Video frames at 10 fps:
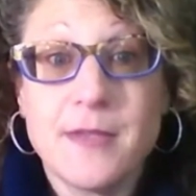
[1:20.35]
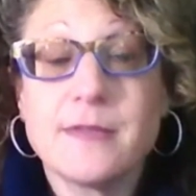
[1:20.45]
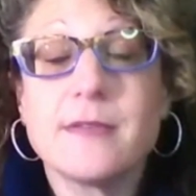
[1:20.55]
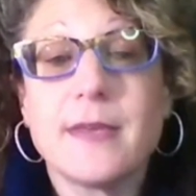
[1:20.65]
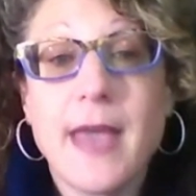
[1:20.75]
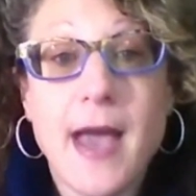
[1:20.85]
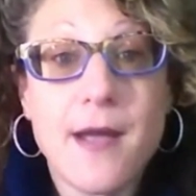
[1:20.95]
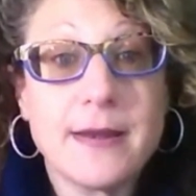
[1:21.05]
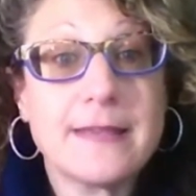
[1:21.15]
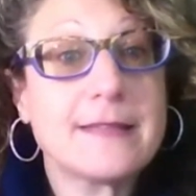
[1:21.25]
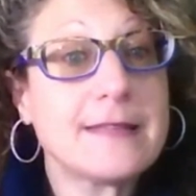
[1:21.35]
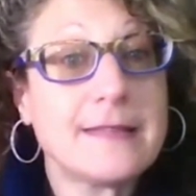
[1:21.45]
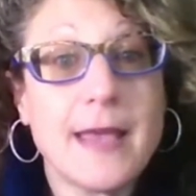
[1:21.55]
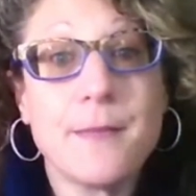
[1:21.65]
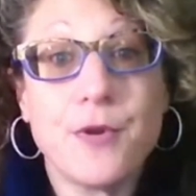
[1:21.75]
So the carat is the
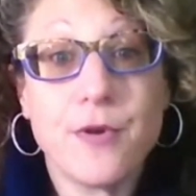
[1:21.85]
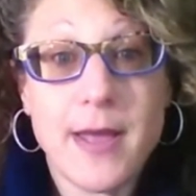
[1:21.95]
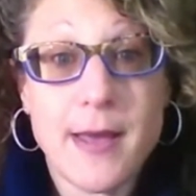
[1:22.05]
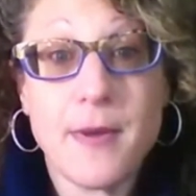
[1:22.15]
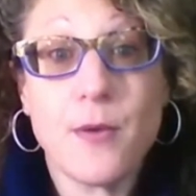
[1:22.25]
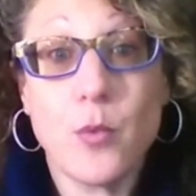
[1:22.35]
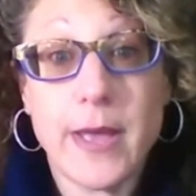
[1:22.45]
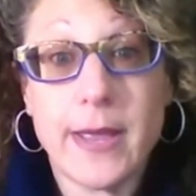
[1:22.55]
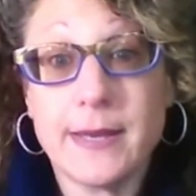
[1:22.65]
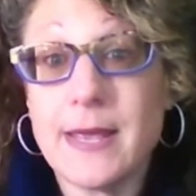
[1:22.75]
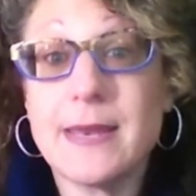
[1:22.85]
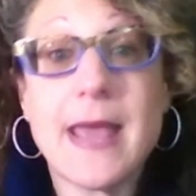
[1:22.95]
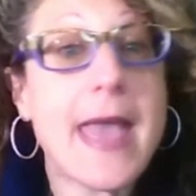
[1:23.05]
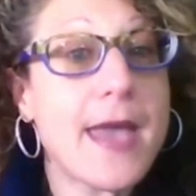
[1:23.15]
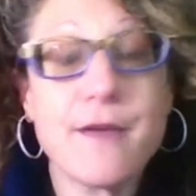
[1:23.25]
same gram weight in
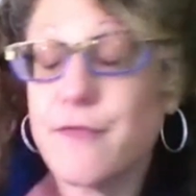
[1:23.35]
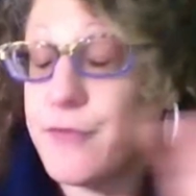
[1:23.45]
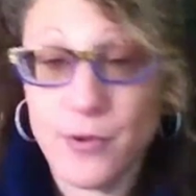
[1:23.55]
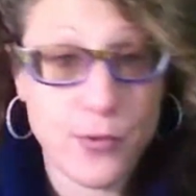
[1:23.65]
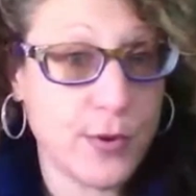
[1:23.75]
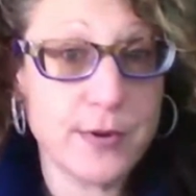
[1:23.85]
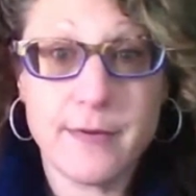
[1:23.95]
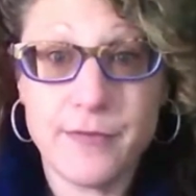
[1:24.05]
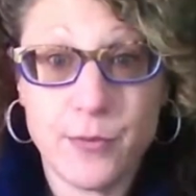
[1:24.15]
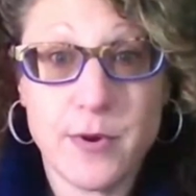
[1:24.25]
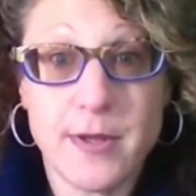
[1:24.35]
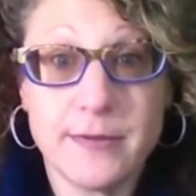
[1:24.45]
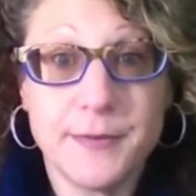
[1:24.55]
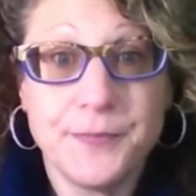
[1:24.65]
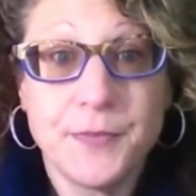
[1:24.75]
every corner of the
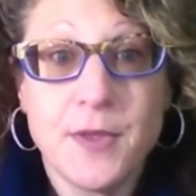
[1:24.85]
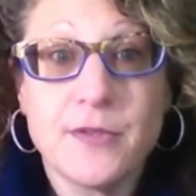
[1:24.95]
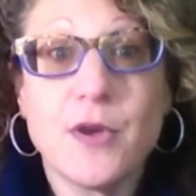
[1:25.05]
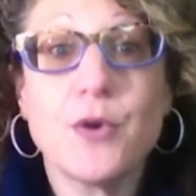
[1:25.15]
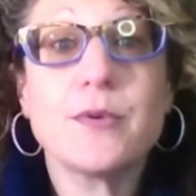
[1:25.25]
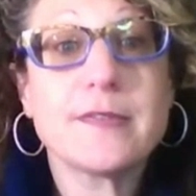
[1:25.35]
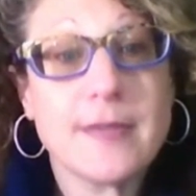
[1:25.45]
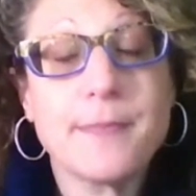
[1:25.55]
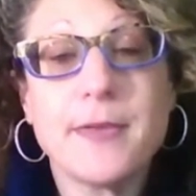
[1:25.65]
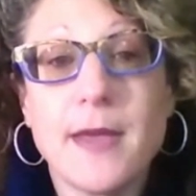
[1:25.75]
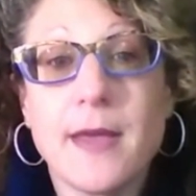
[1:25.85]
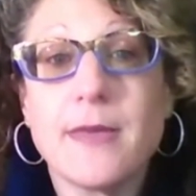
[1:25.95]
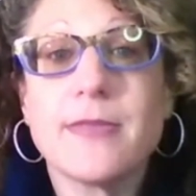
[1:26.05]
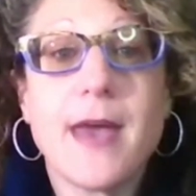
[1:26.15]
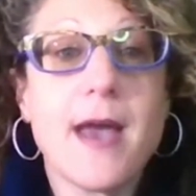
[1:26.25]
world. So it was
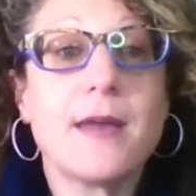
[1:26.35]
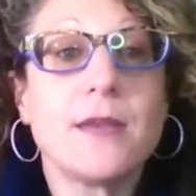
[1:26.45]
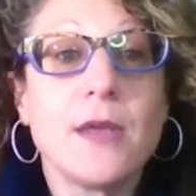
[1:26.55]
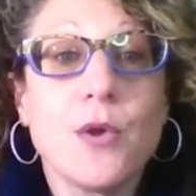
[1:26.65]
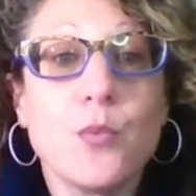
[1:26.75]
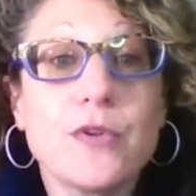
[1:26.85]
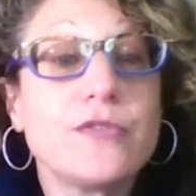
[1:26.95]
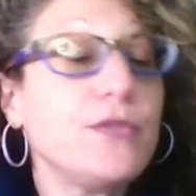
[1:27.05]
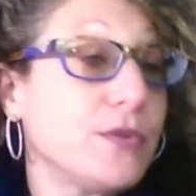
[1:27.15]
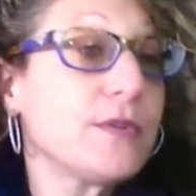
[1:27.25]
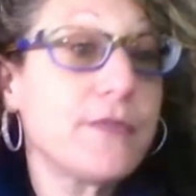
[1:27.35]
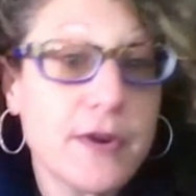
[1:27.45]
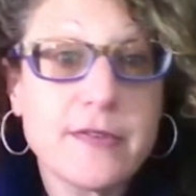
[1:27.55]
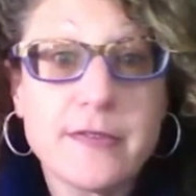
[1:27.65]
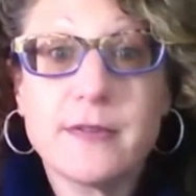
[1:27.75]
something that was
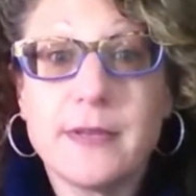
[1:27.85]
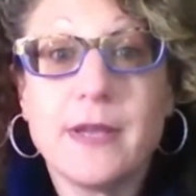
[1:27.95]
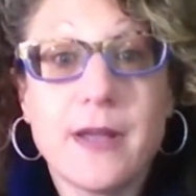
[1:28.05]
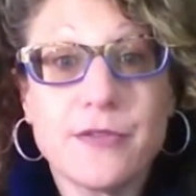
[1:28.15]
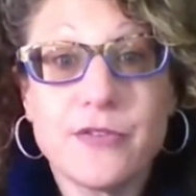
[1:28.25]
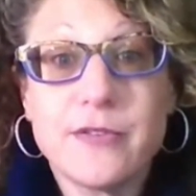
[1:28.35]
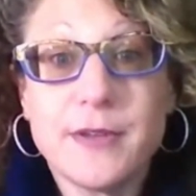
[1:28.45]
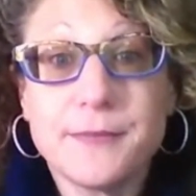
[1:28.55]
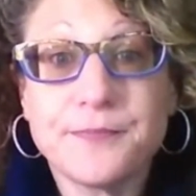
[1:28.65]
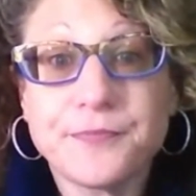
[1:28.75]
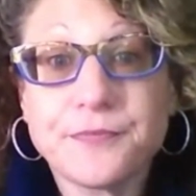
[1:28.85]
universally understood.